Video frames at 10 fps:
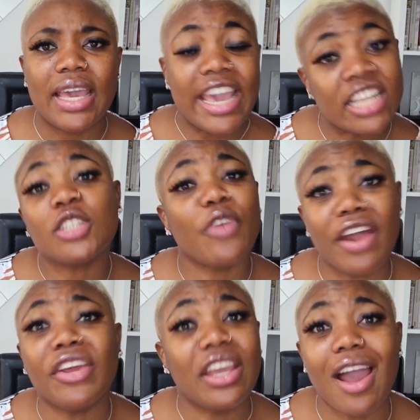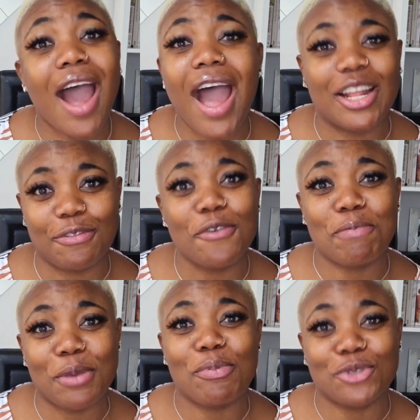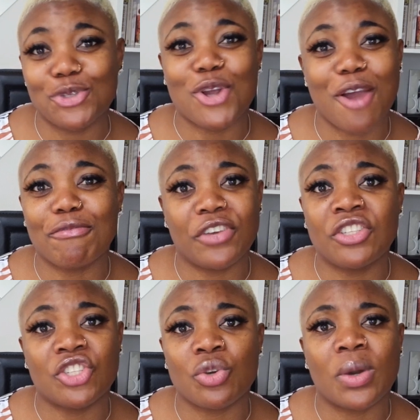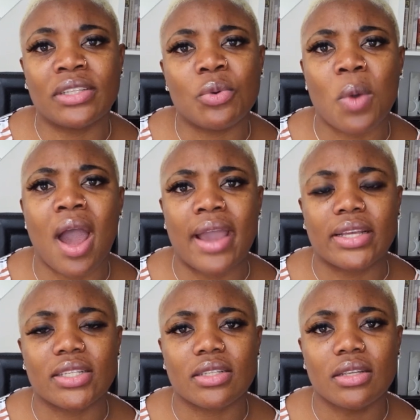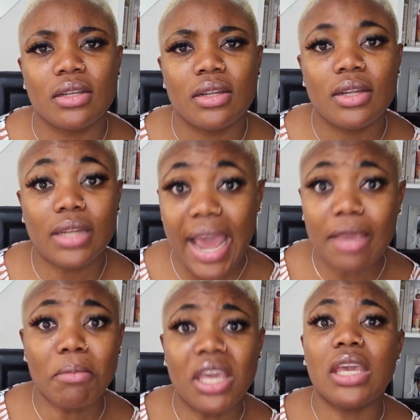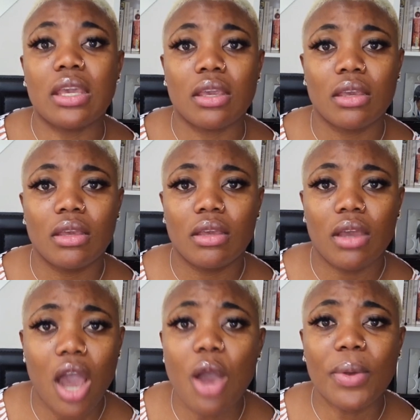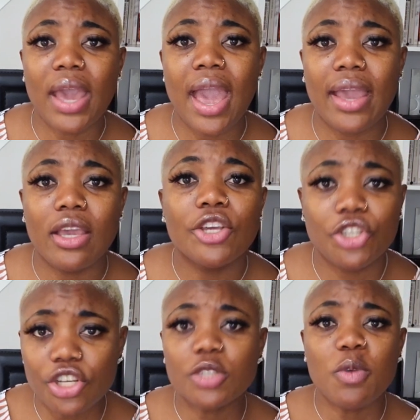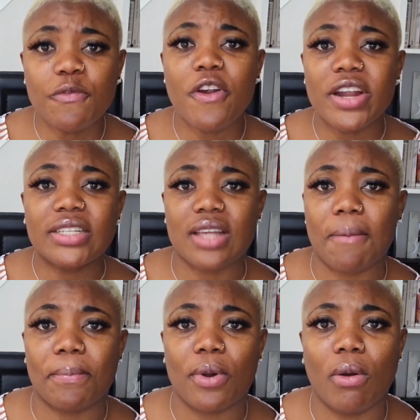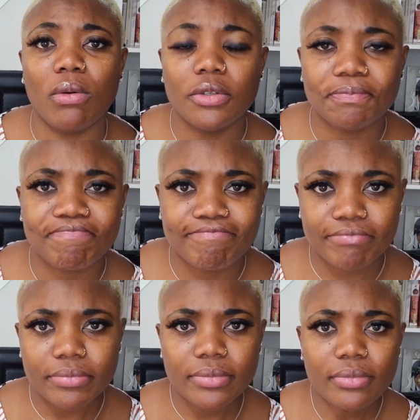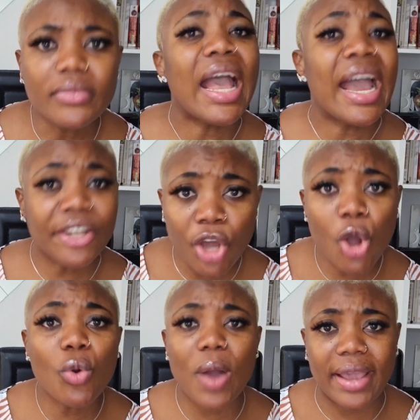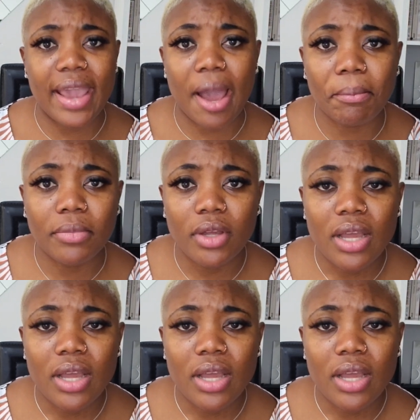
It's very hard for people to convince you otherwise. Like me. Okay, use me for example. I know who I am.